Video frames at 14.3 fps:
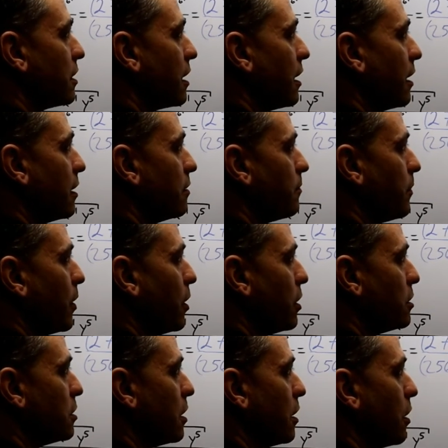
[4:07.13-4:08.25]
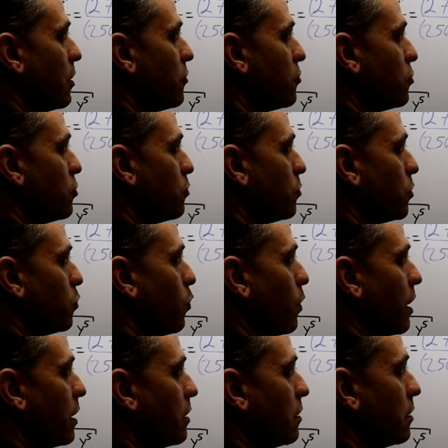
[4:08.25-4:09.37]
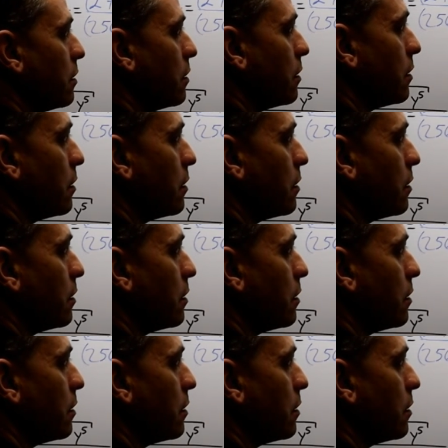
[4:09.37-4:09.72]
can put the number 1